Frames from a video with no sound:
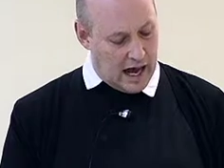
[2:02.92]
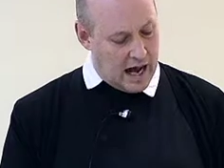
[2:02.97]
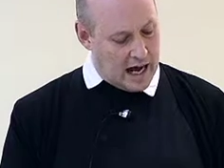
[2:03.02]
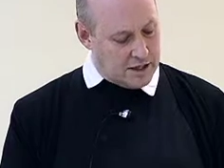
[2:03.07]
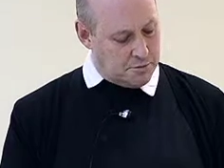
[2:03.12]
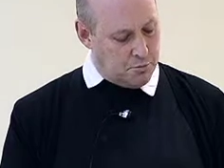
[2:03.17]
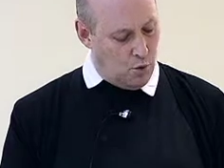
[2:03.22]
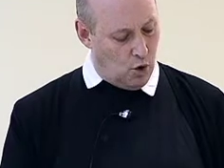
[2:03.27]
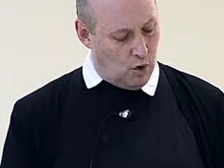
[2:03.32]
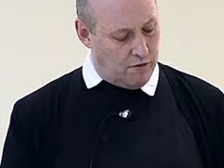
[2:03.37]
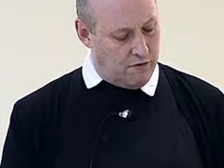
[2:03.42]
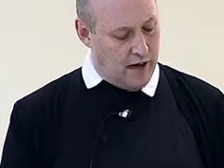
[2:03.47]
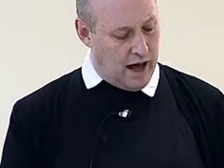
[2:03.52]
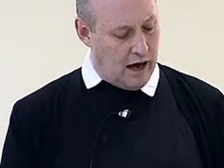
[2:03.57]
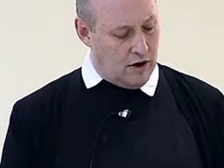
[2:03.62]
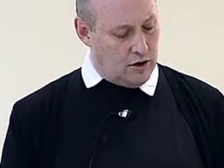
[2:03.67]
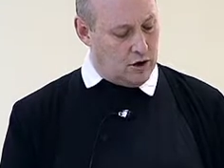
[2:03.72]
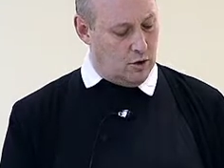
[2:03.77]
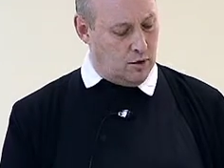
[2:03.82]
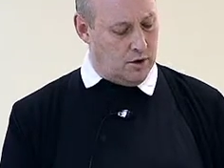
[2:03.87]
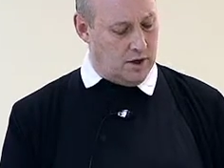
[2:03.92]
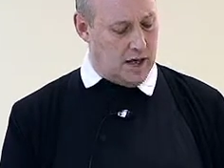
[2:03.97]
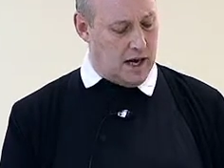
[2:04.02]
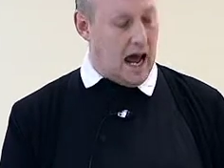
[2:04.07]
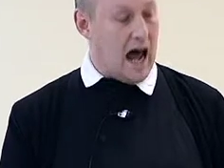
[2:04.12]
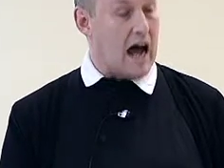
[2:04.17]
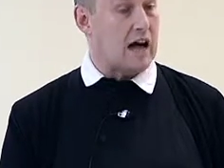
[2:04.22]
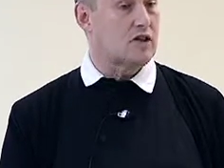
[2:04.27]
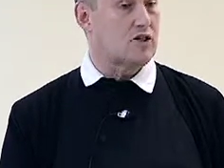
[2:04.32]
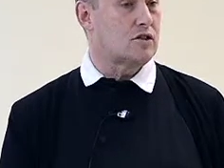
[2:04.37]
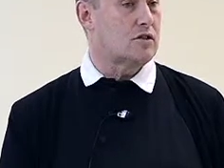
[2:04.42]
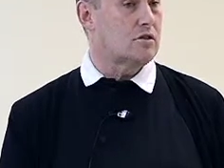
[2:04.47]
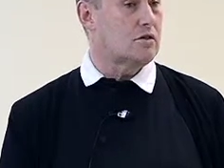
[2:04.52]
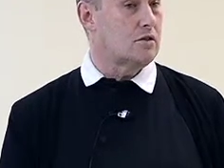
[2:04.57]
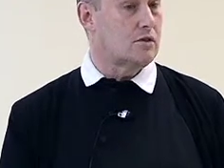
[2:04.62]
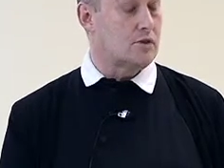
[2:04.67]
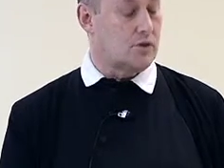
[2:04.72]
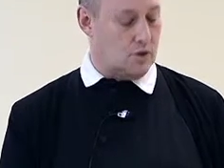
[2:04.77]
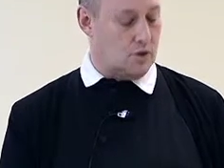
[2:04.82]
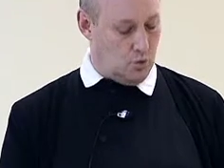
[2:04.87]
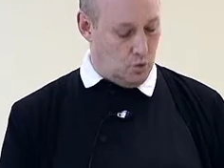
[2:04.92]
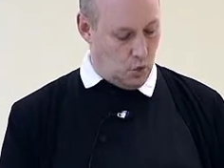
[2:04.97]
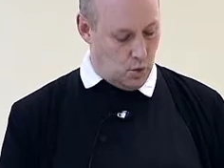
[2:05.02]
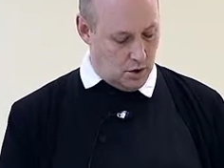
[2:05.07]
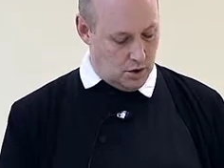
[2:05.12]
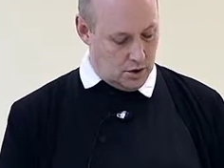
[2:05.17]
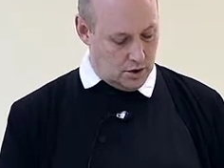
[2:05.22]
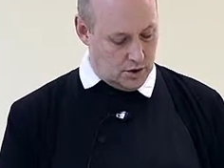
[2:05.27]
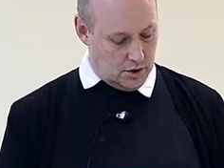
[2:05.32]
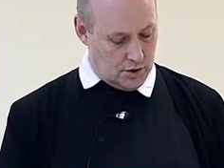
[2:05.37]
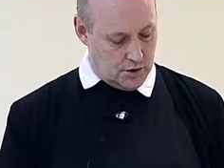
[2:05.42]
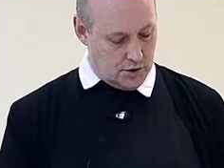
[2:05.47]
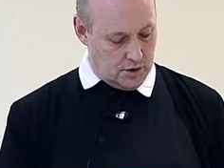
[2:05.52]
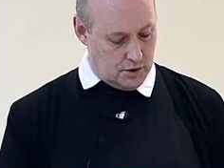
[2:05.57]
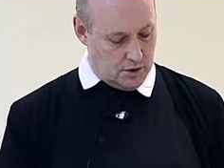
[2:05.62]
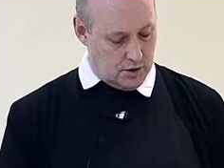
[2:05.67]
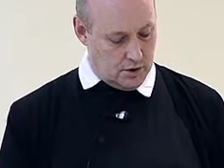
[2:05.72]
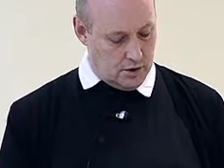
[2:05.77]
has more value than actions and words,